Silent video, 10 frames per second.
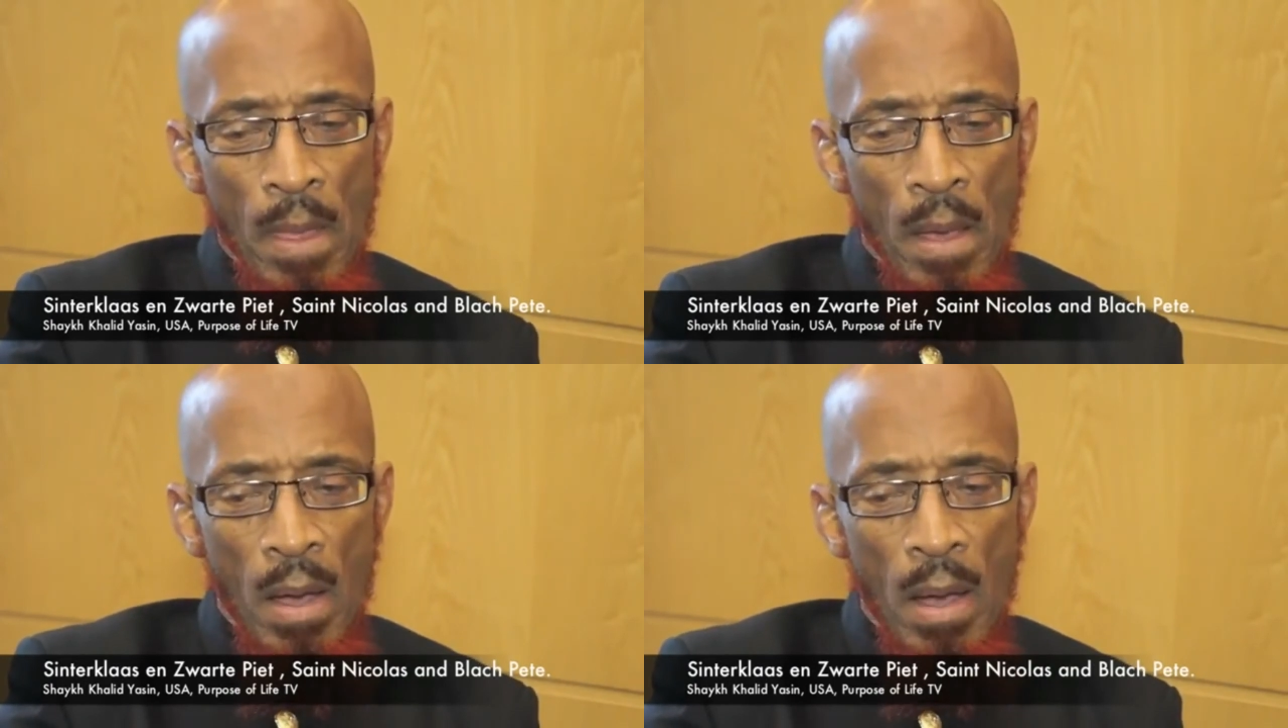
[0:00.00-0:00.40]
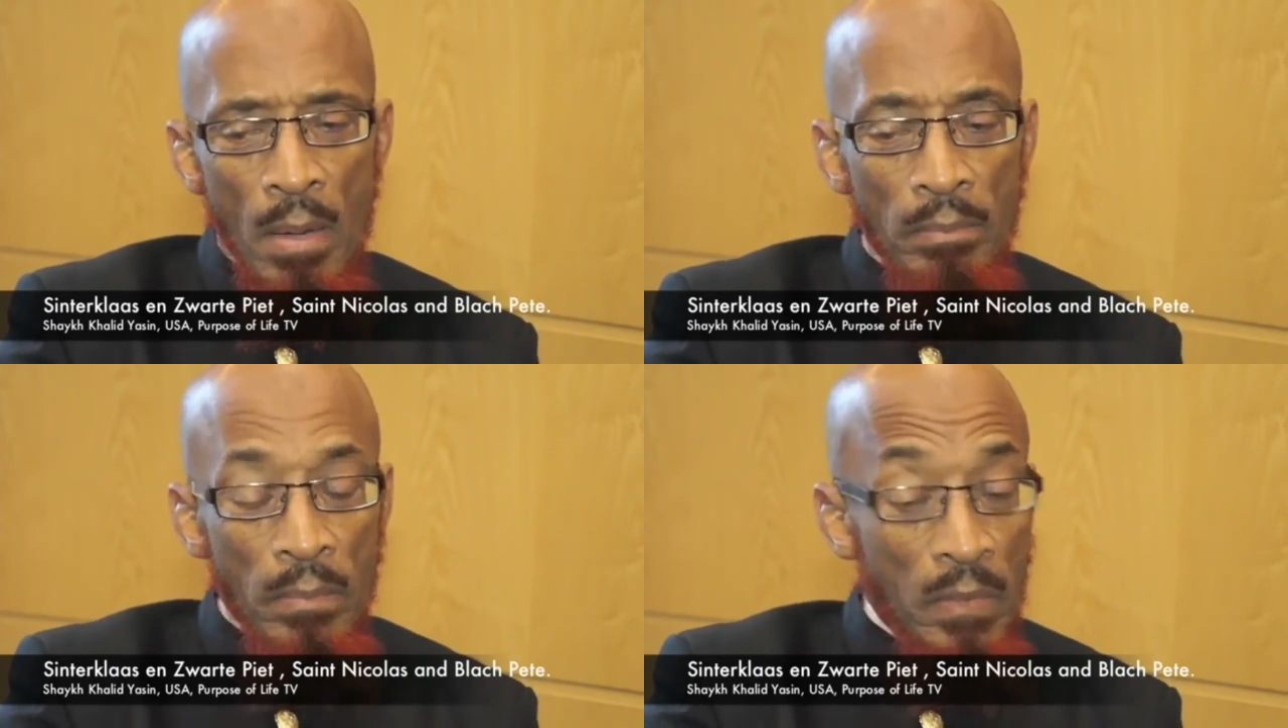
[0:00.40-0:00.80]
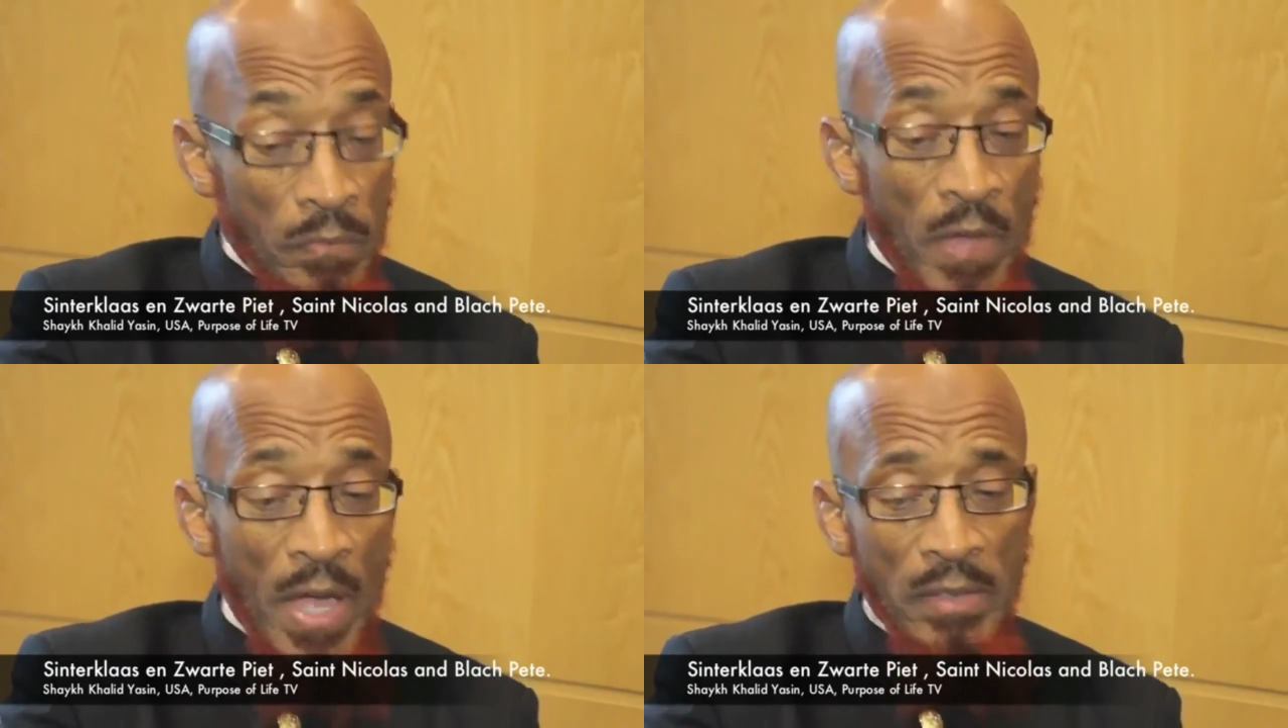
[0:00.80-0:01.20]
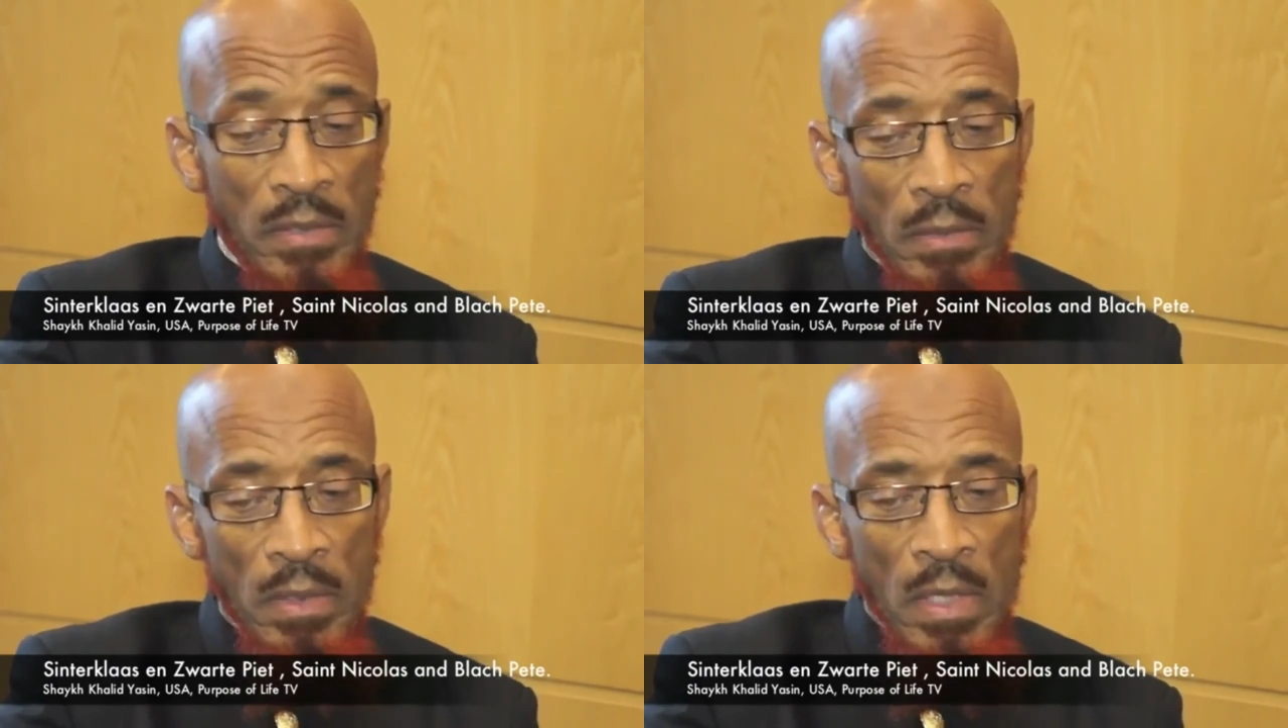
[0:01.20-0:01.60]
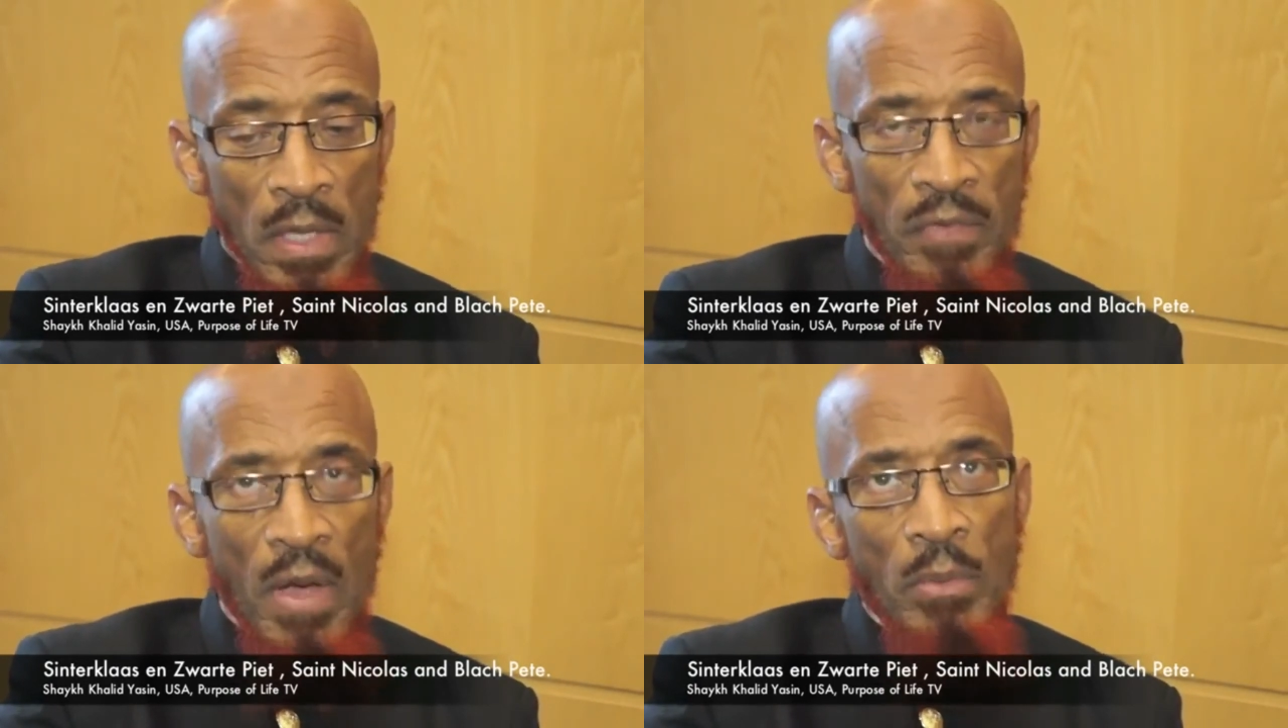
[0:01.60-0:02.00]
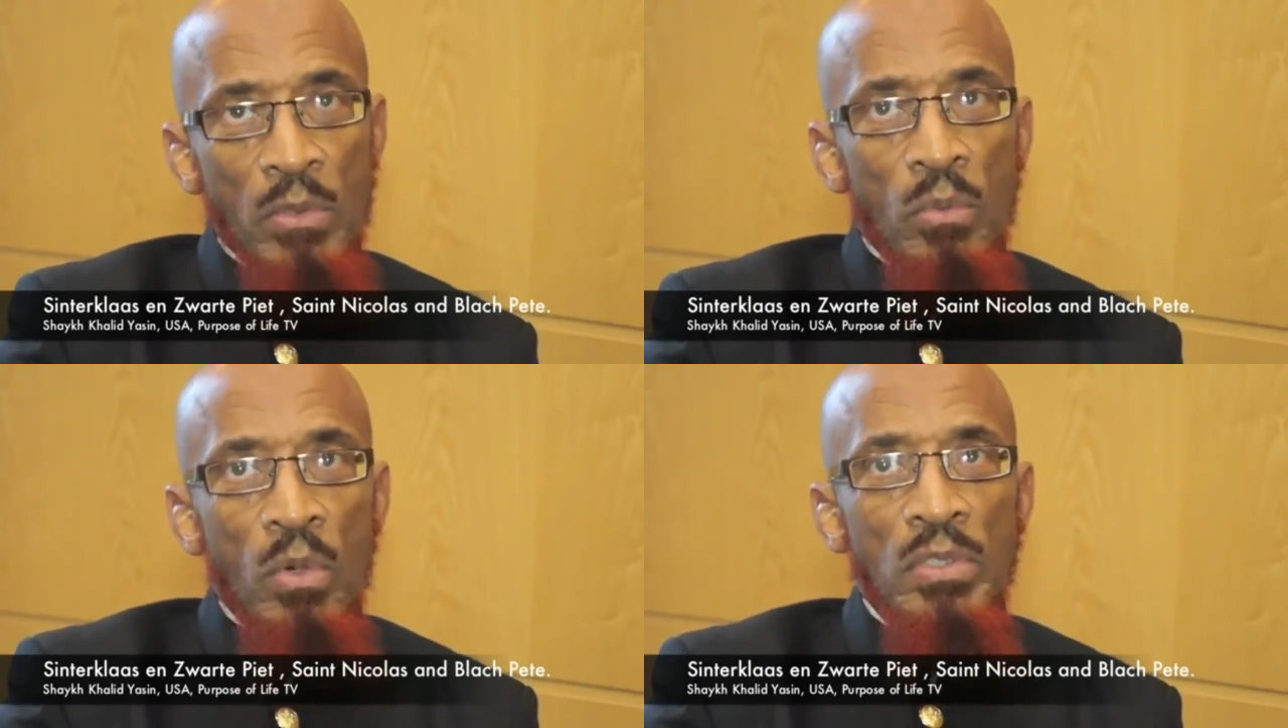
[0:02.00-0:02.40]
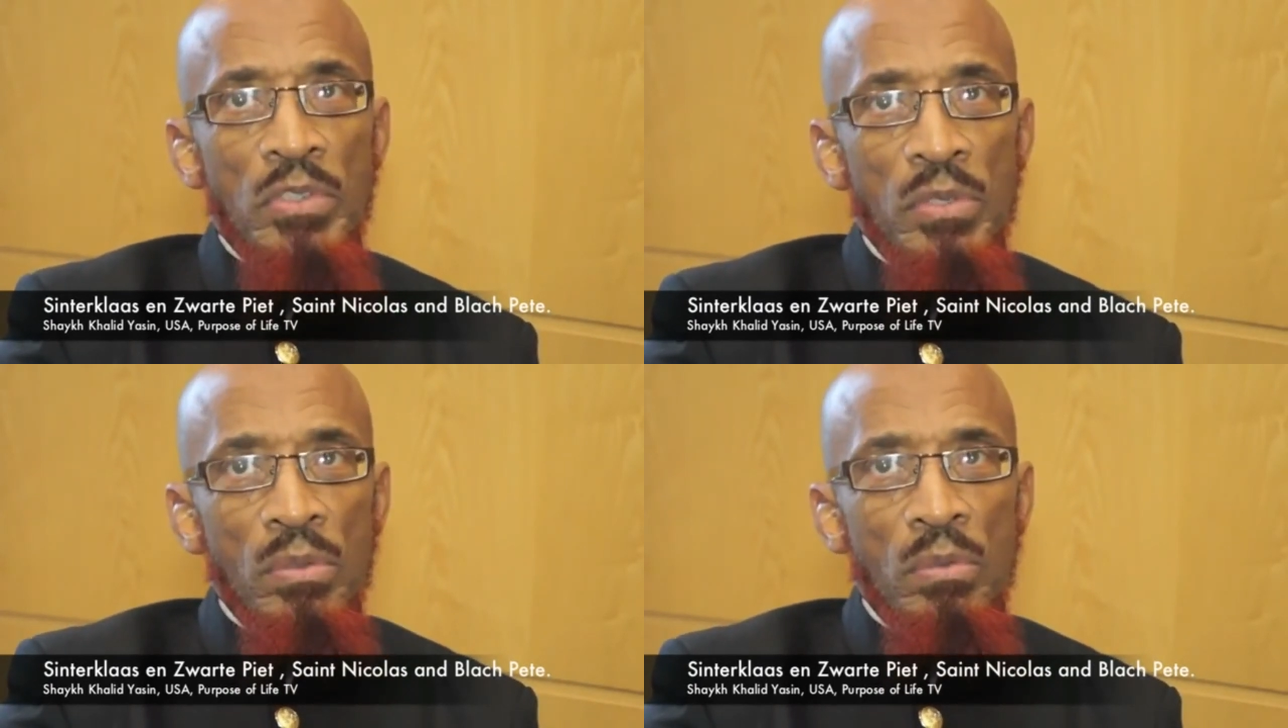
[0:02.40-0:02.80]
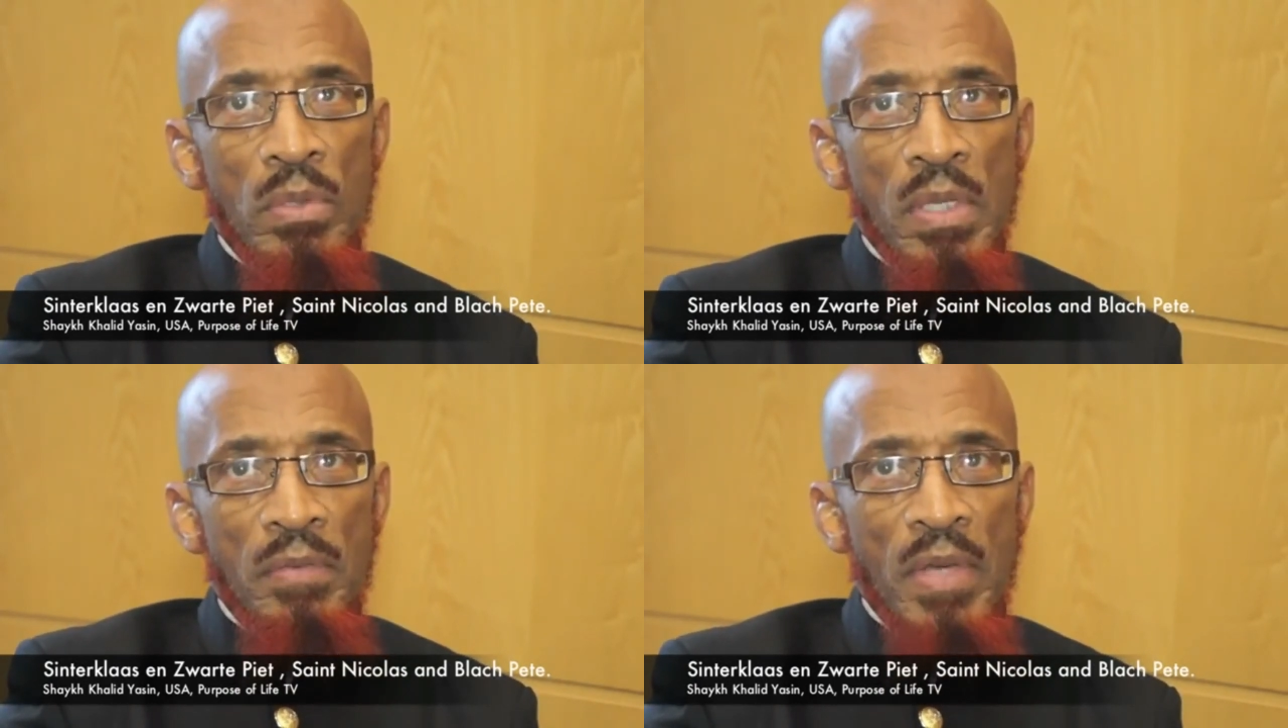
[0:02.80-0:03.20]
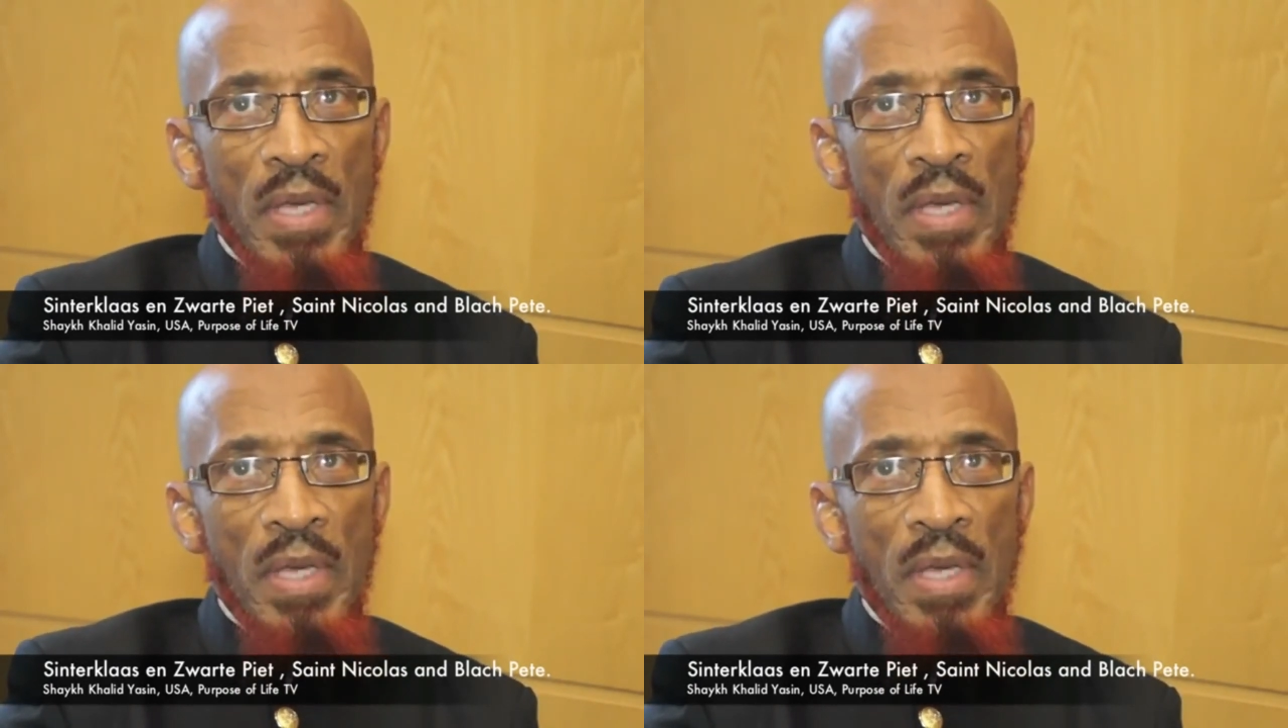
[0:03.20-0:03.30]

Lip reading: In fact, if I would want to give a